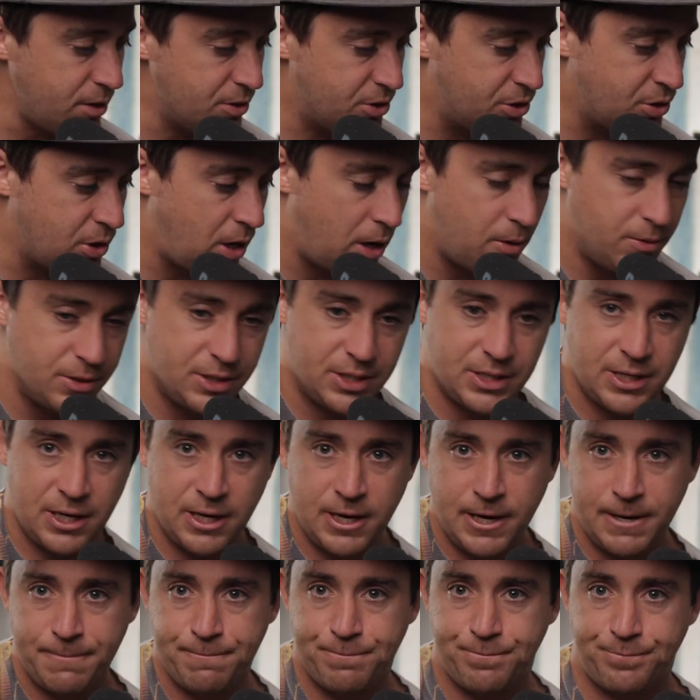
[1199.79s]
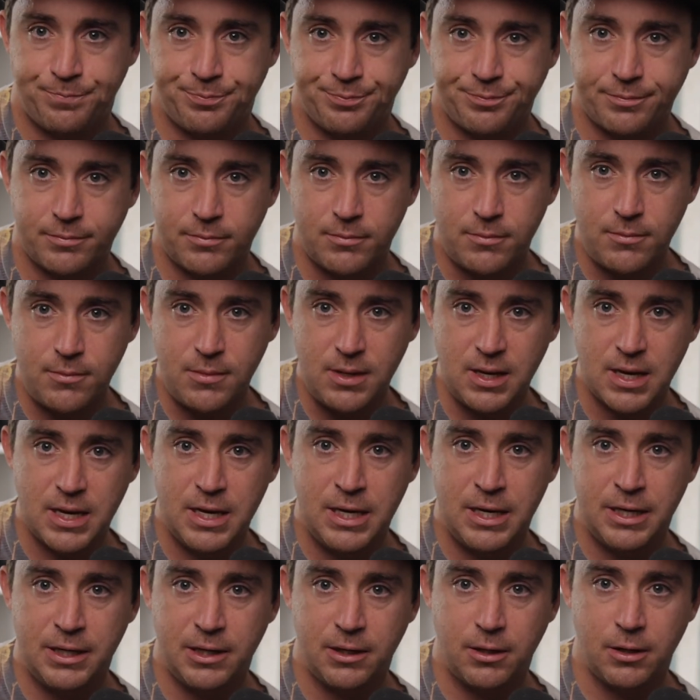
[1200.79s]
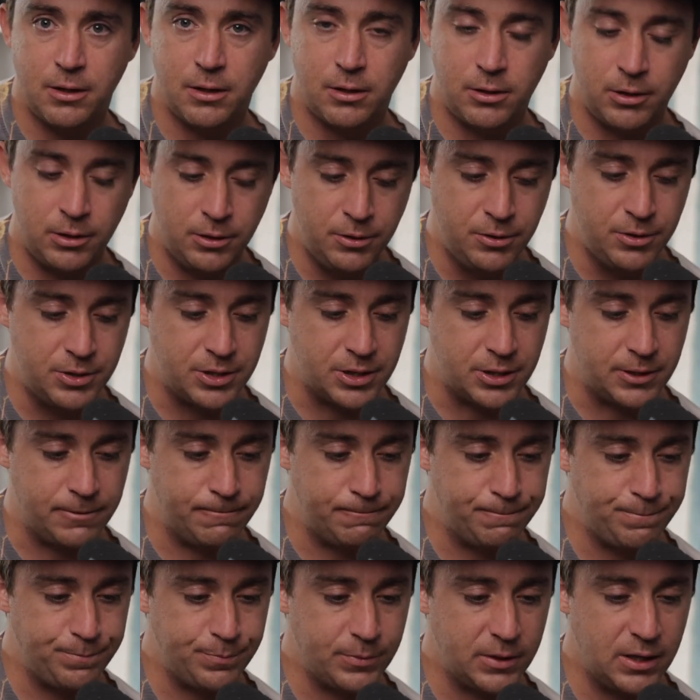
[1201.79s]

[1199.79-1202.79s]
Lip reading: So I would say, in conclusion,